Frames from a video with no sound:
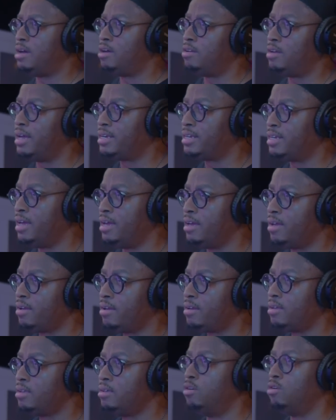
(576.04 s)
Now I don't like
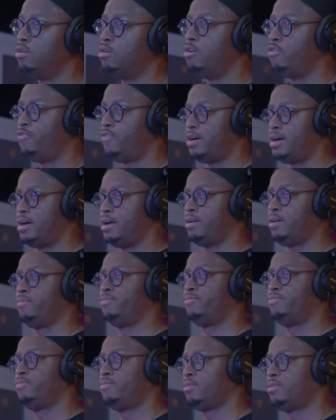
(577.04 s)
that. Go lo-fi.